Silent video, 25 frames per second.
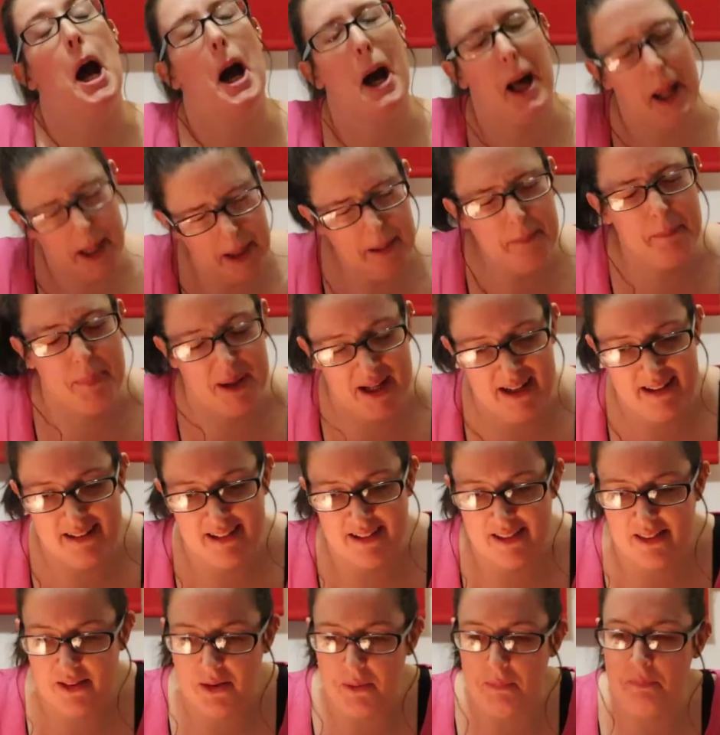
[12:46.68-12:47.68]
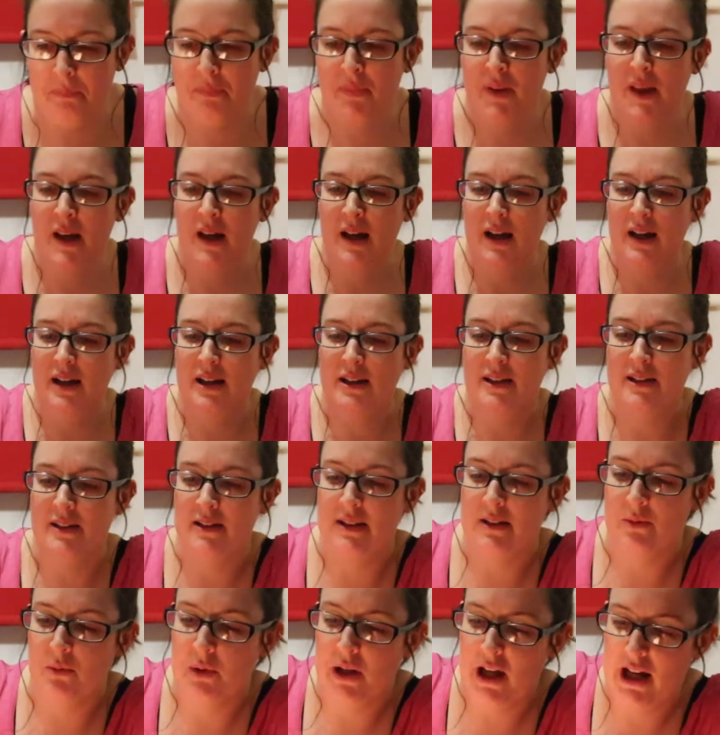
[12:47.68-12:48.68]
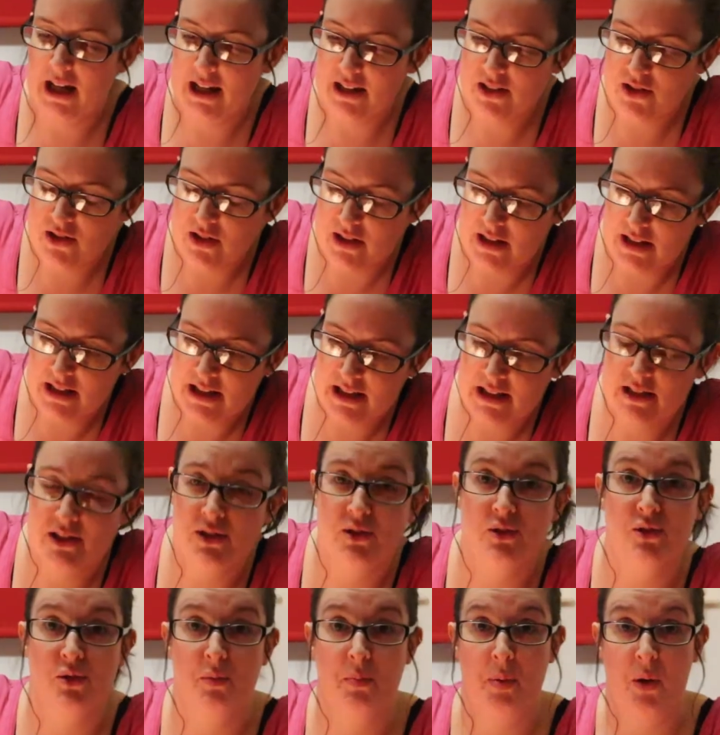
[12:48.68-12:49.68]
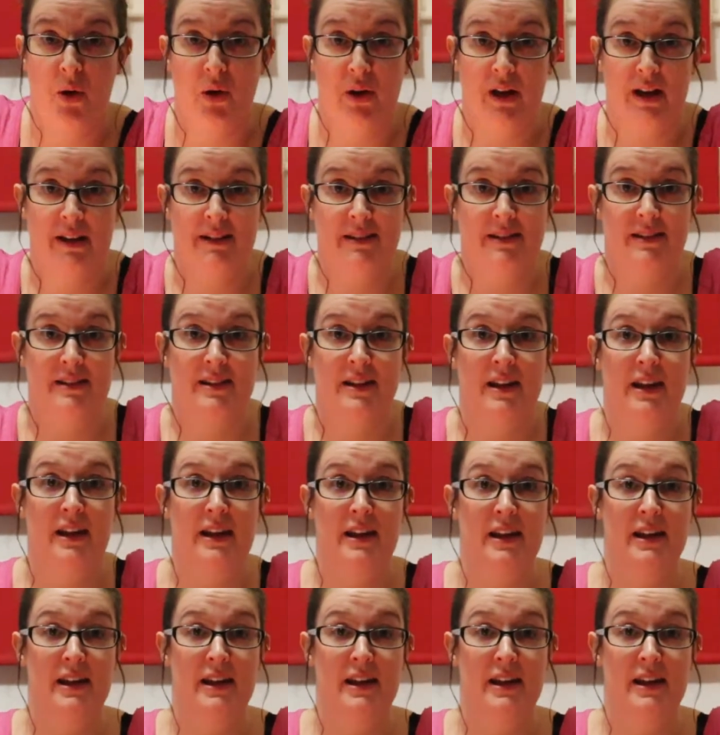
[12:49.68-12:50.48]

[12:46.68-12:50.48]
unpinned them, because we actually need to do the pockets